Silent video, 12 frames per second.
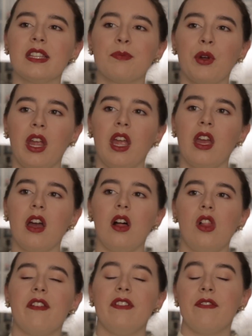it's bringing a
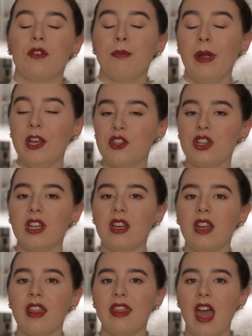lot of
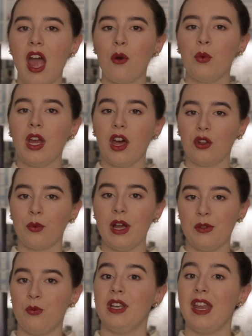information that we
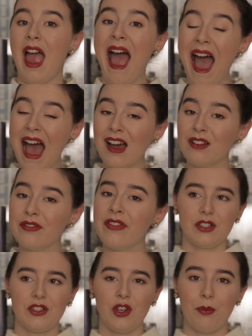otherwise wouldn't have.
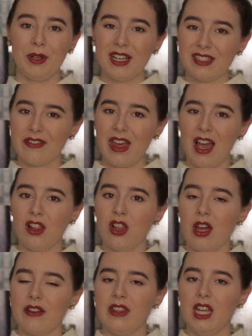So because of that, a
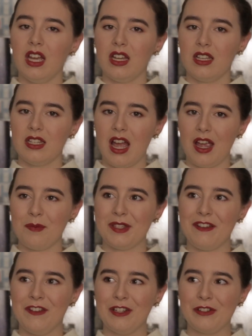lot of the times
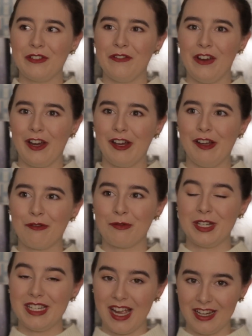it feels very
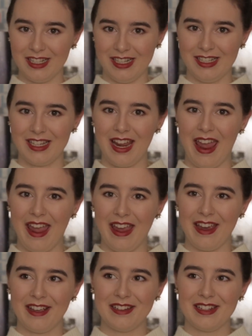redundant
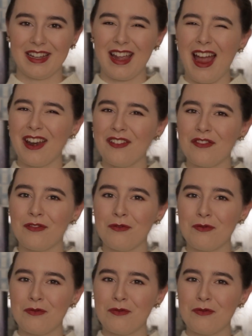and it kind of